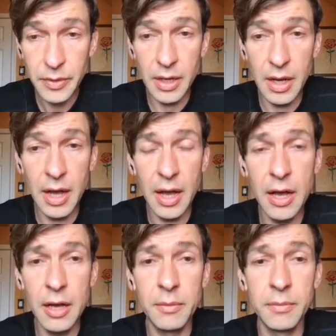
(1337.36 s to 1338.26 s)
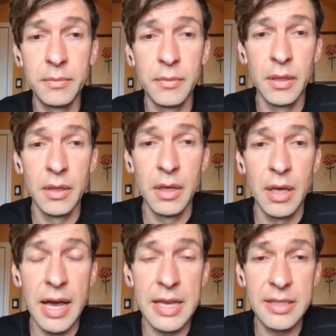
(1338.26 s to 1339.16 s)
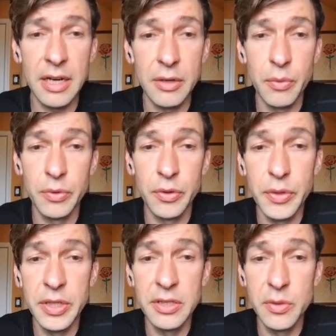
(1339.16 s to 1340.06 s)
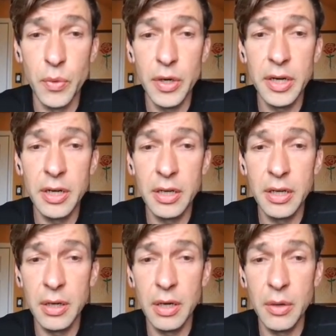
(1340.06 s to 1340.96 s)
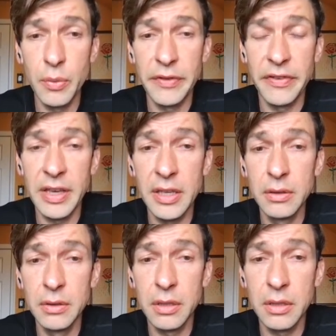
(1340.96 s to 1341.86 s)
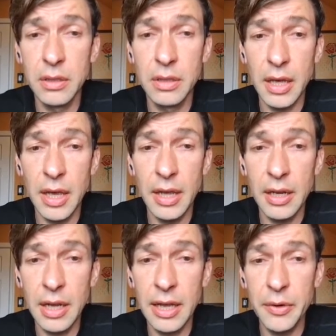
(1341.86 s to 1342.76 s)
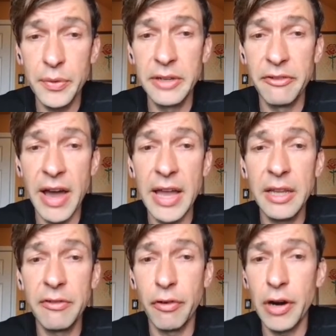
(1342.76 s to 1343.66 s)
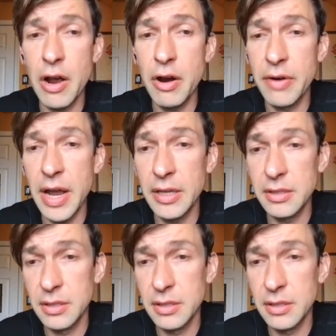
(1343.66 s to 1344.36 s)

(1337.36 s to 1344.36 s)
I started doing this work with Ailton and like really fighting for our rights.